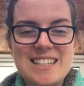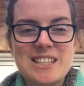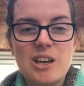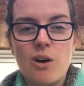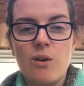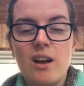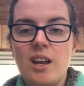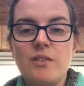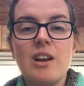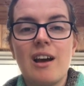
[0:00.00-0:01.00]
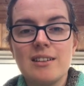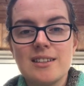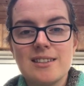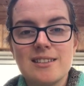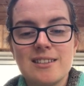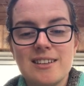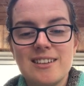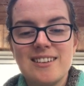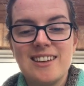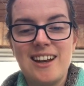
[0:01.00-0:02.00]
So I love you lots
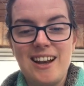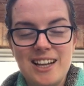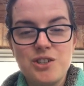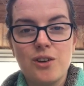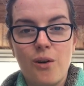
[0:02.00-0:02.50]
and I'll let you